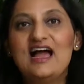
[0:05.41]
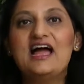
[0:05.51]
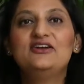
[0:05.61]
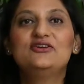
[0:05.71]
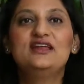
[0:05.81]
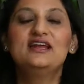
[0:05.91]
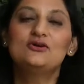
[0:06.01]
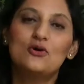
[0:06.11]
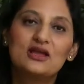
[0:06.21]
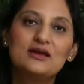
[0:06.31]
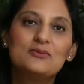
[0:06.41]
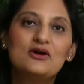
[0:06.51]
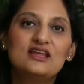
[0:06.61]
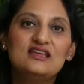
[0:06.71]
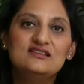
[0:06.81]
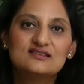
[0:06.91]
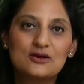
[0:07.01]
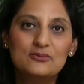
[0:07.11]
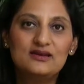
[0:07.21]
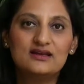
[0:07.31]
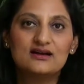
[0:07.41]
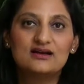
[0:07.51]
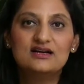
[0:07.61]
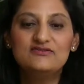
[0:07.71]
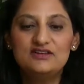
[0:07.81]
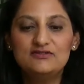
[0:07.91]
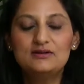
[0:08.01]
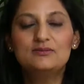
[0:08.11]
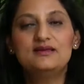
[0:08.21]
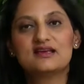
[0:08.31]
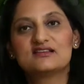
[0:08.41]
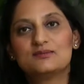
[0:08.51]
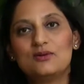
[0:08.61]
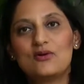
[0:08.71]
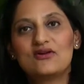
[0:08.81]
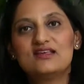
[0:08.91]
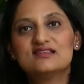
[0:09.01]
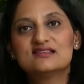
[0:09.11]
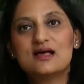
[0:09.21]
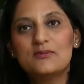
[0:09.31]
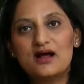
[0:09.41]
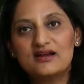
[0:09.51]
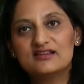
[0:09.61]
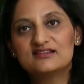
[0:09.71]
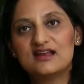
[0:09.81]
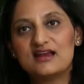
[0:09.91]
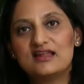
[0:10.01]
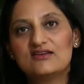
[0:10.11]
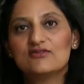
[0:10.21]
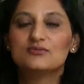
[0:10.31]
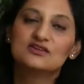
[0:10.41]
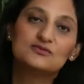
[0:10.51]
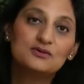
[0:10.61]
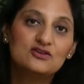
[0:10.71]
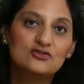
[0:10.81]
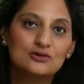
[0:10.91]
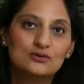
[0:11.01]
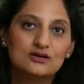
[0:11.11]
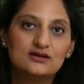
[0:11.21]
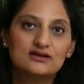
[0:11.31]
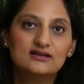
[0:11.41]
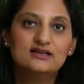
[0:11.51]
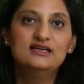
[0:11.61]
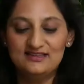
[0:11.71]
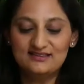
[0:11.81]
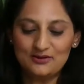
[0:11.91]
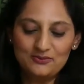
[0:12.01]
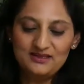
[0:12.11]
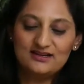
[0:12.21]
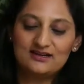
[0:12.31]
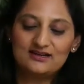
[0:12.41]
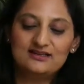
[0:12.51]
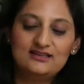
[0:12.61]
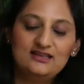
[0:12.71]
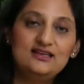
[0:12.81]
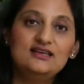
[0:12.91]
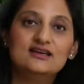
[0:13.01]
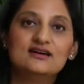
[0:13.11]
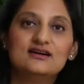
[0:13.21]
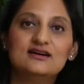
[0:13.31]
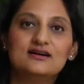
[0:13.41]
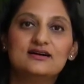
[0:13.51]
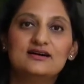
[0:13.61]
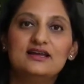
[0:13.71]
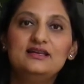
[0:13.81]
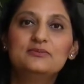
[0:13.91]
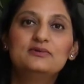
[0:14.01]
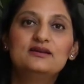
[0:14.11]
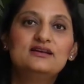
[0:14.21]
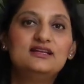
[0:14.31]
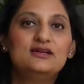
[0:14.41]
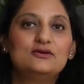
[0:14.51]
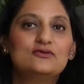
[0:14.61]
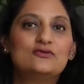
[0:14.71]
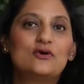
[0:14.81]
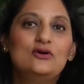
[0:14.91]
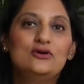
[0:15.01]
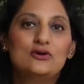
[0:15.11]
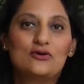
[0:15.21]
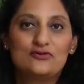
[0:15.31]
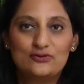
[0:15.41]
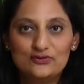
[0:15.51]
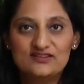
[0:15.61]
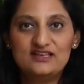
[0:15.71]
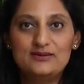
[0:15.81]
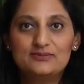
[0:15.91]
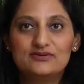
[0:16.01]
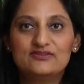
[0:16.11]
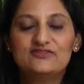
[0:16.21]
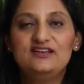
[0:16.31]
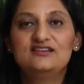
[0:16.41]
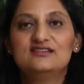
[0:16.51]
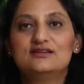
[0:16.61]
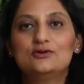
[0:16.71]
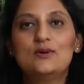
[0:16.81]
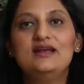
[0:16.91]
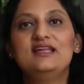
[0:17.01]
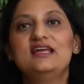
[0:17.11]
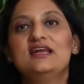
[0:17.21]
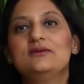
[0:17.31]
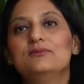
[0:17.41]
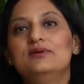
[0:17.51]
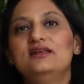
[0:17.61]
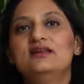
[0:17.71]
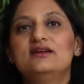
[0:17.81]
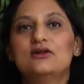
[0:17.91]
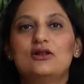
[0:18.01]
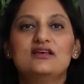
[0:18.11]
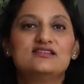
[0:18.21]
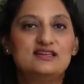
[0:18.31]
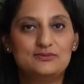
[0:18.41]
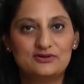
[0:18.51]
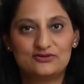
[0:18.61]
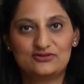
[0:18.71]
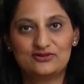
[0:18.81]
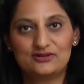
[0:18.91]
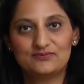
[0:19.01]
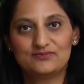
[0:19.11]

and today, talking about insomnia, we will be exploring some understanding from the spiritual world. Insomnia, the inability to fall off to sleep, feeds the $28 billion sleep industry.